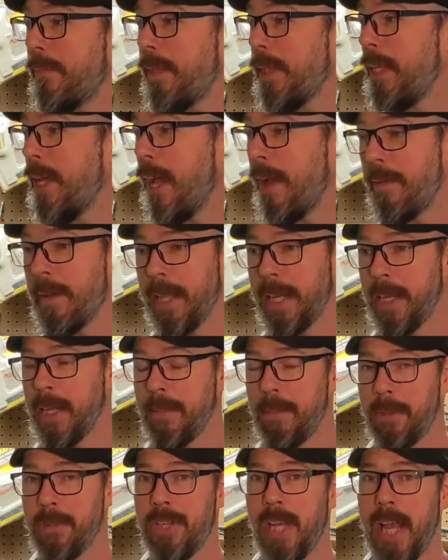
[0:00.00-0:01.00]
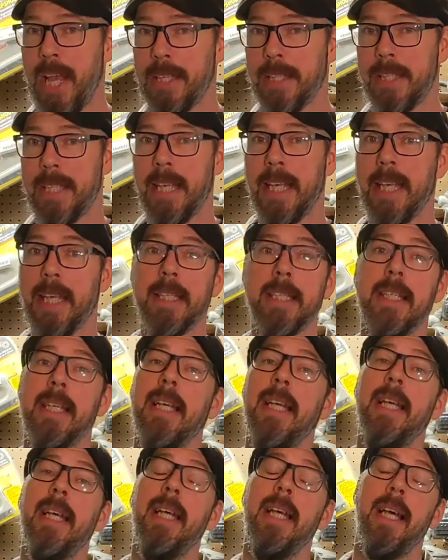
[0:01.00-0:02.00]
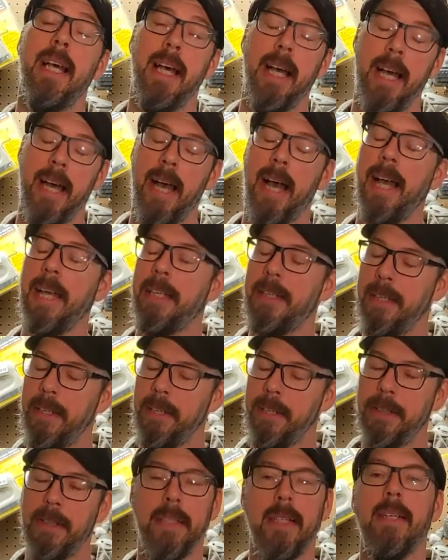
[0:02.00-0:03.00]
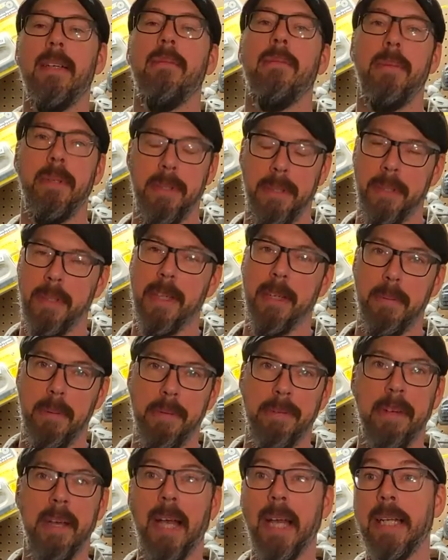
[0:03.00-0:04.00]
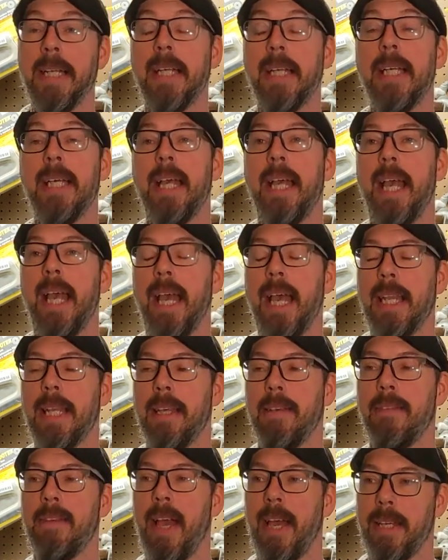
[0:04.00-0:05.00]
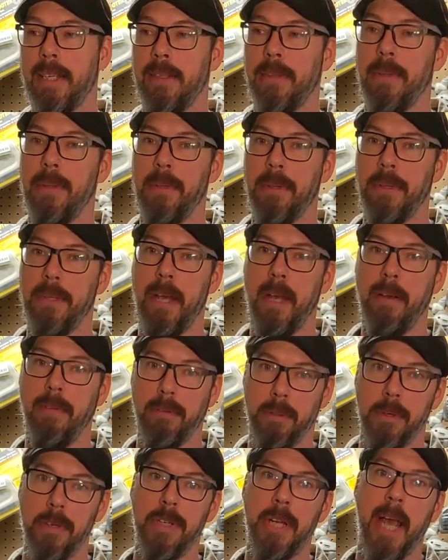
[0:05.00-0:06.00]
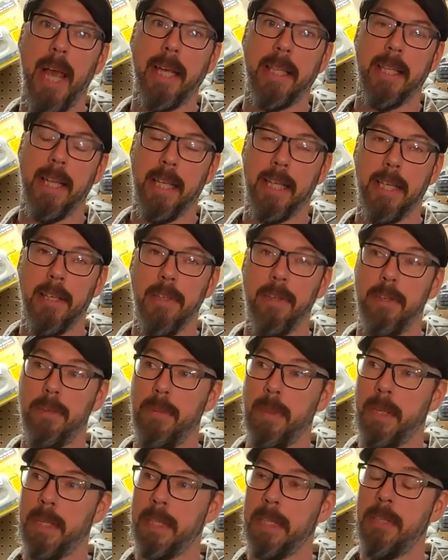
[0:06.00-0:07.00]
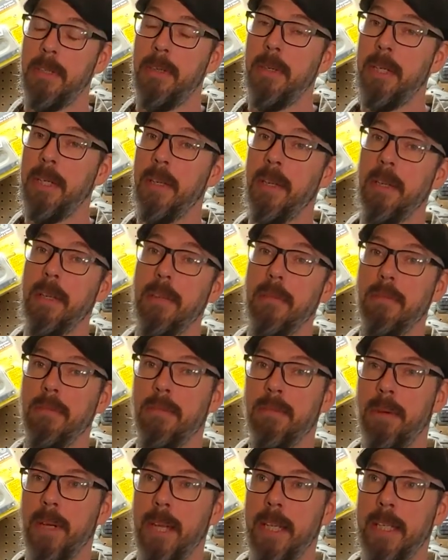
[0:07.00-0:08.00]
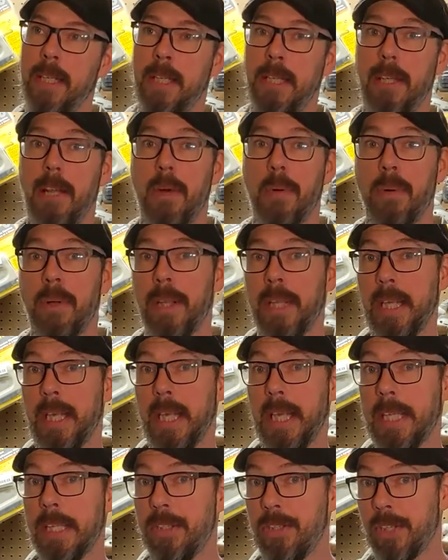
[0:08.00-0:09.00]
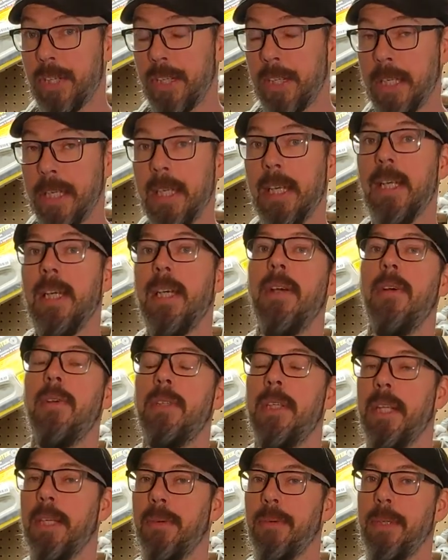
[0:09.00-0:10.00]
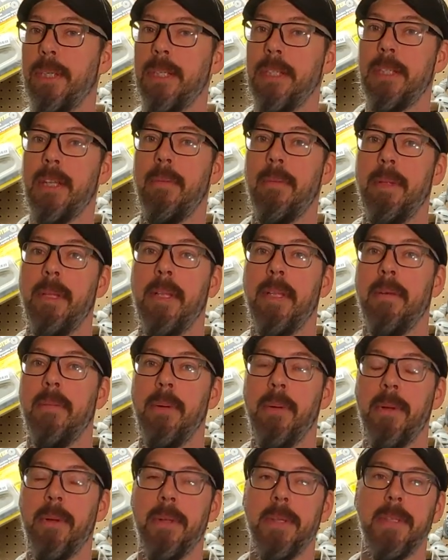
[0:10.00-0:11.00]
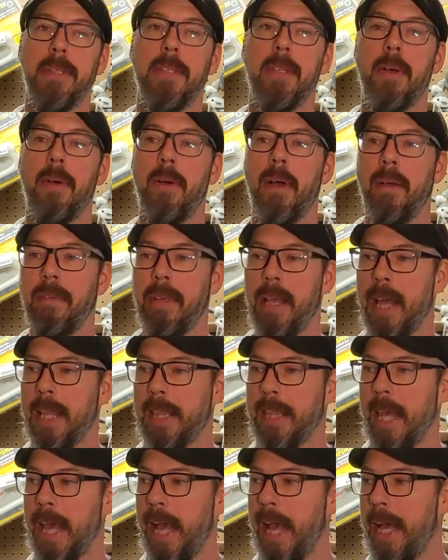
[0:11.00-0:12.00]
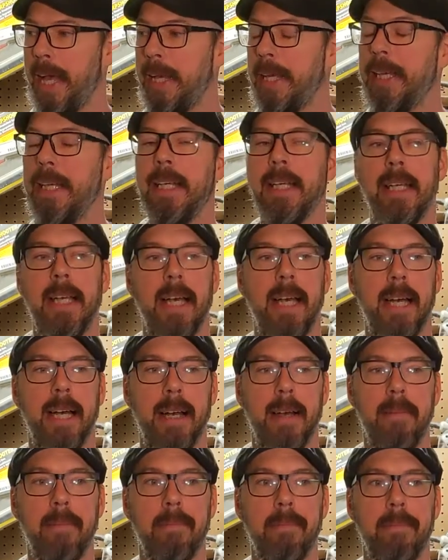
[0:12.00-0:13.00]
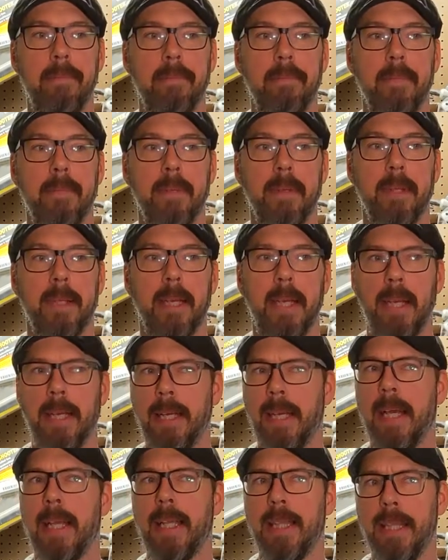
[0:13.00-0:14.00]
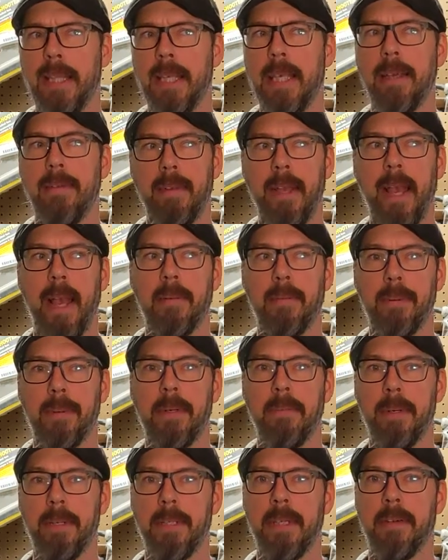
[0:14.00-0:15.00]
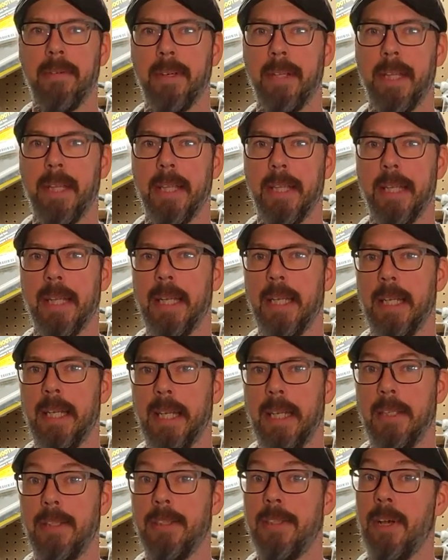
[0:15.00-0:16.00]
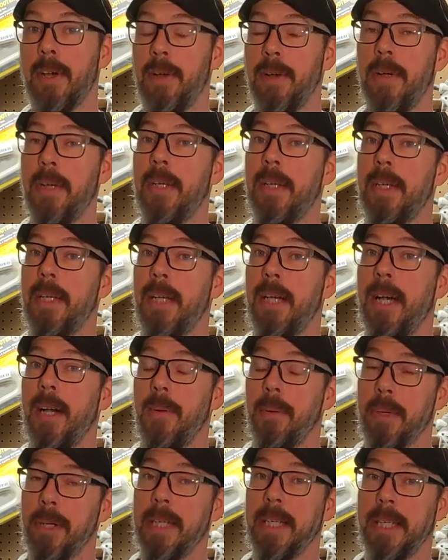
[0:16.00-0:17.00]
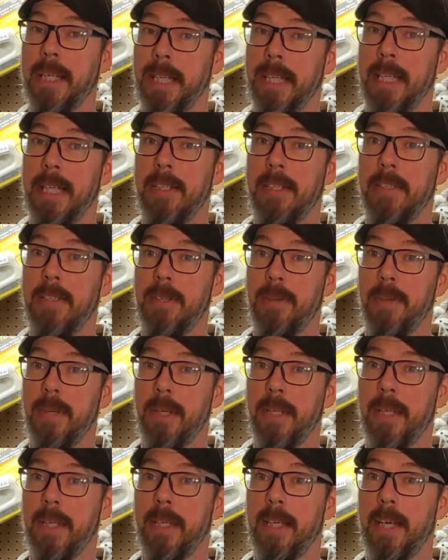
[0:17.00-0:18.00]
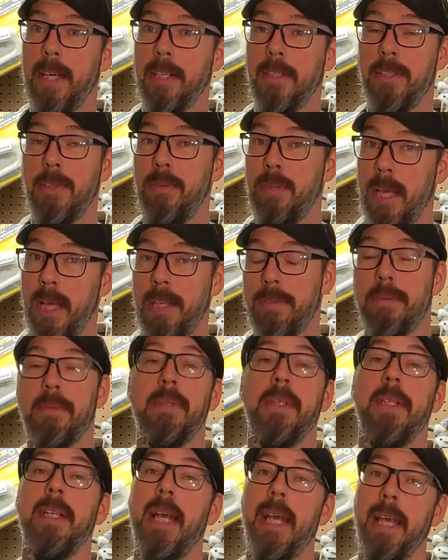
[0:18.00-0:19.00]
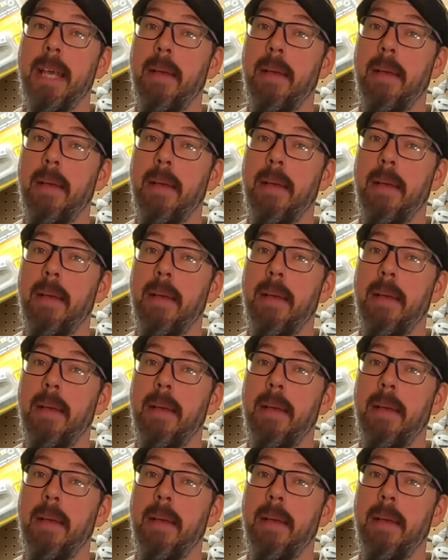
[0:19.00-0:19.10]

I've got a couple jack stands, I know, but they're going to be fine. And I've got an old floor jack that I can use because I do need to raise and lower the engine to reach some of the bolts. So I've got that. I think I've got pretty much everything that I need. So we're going to get into it 2 days from today.